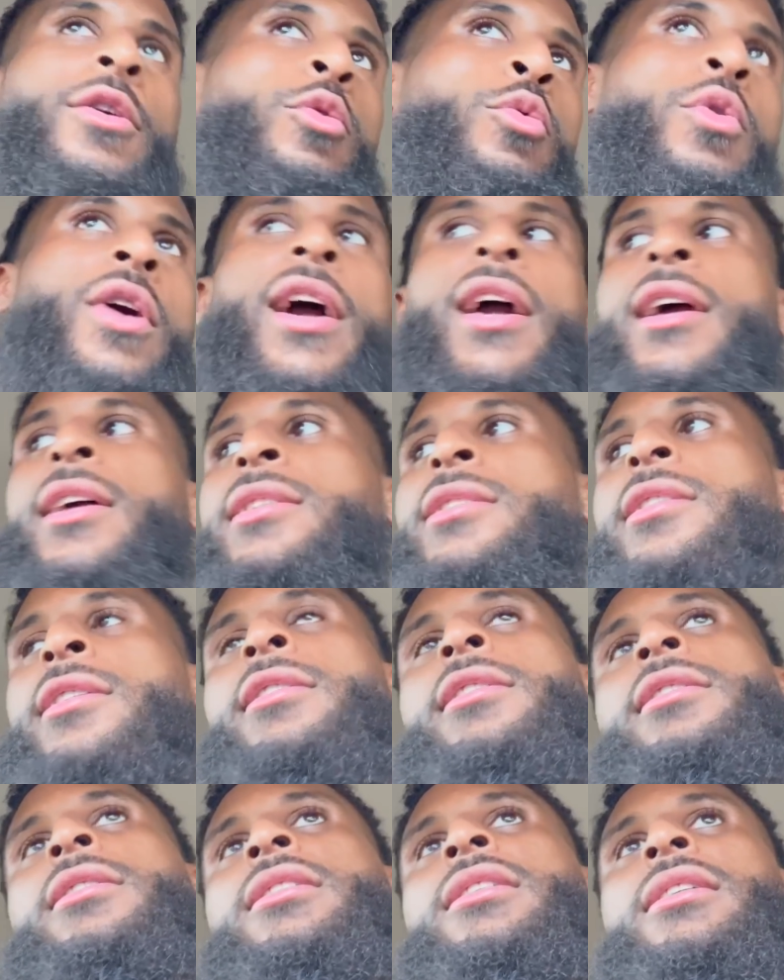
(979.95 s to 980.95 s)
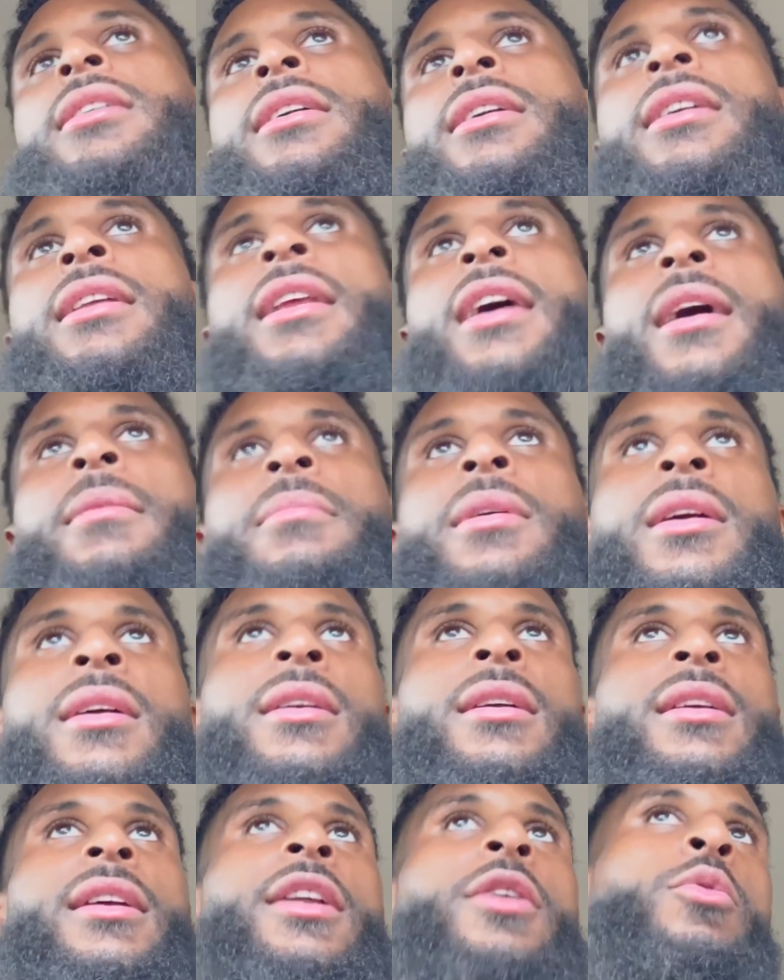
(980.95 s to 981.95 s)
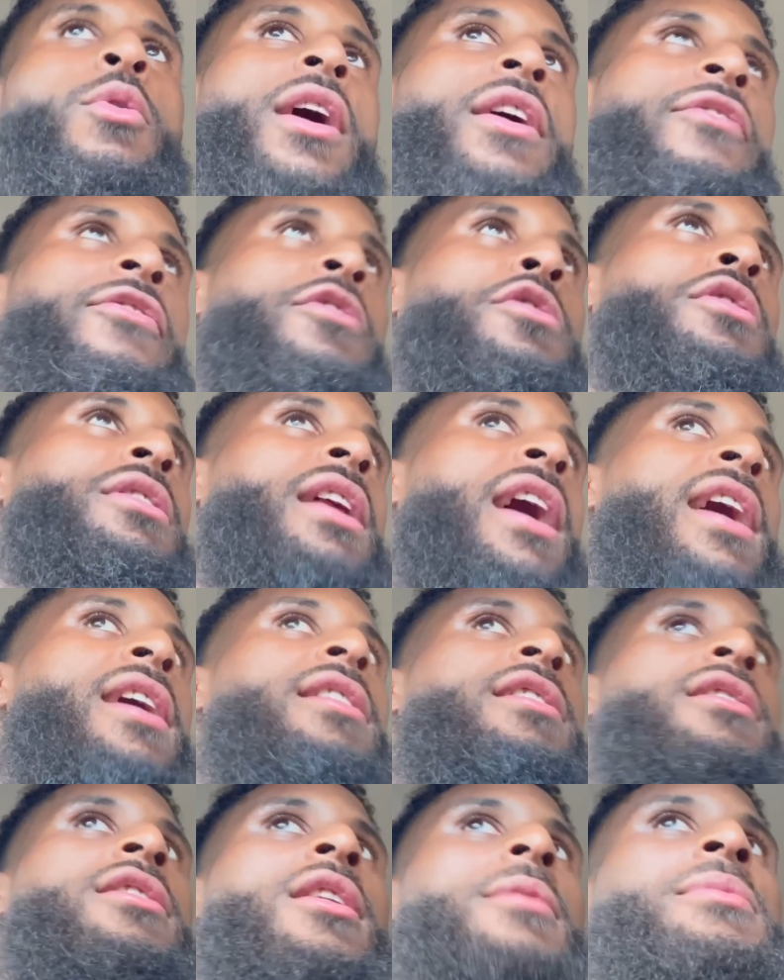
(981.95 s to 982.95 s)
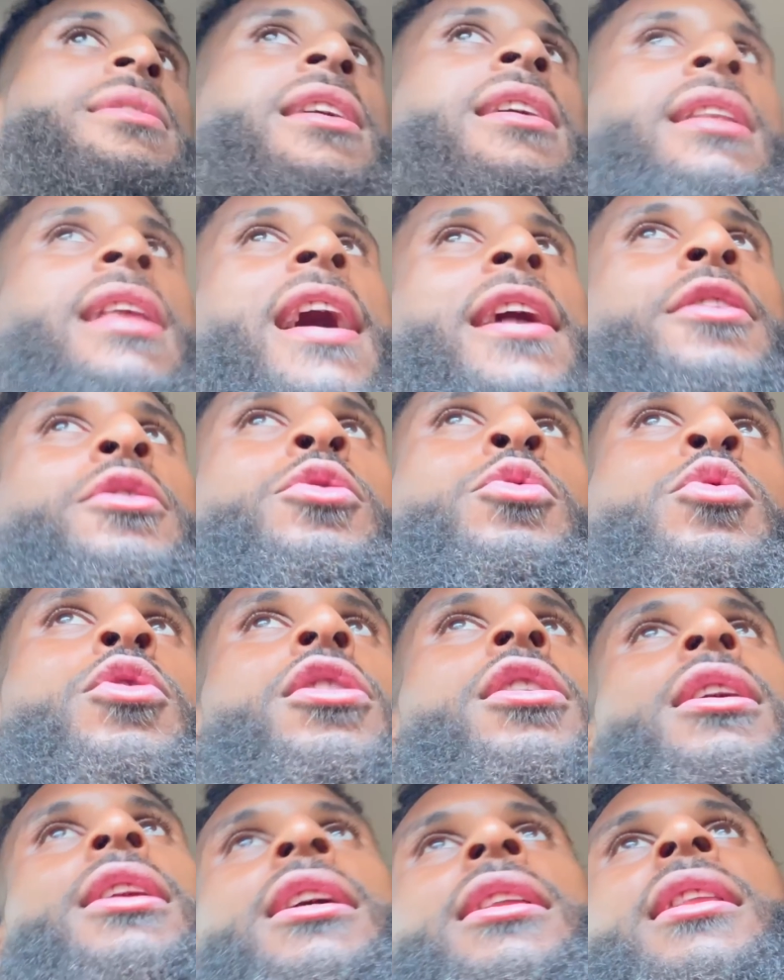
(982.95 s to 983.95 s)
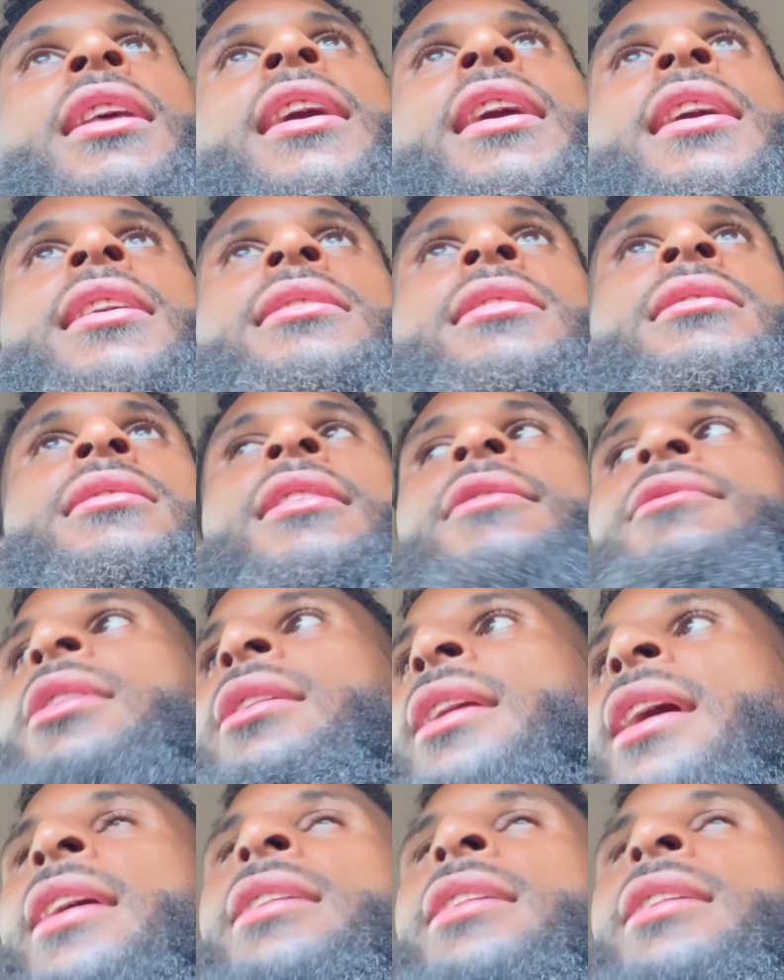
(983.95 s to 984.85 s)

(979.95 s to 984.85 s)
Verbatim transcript: wanting to, you know what I mean, get away from like, you know what I'm saying, a lot of the worldly things and stuff like that.